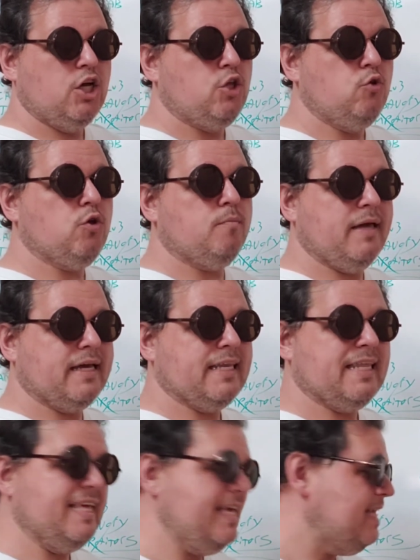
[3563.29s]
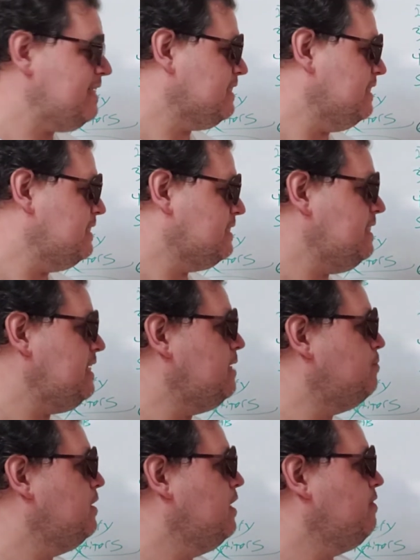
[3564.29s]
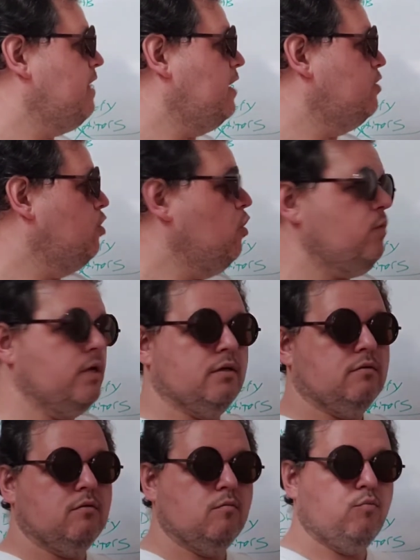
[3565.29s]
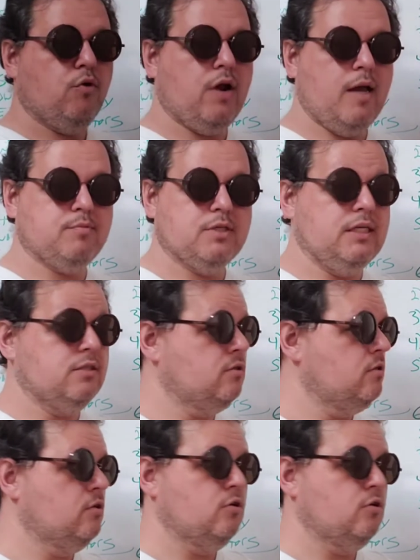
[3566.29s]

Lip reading: you could make it easily seem that Dogen, perhaps he's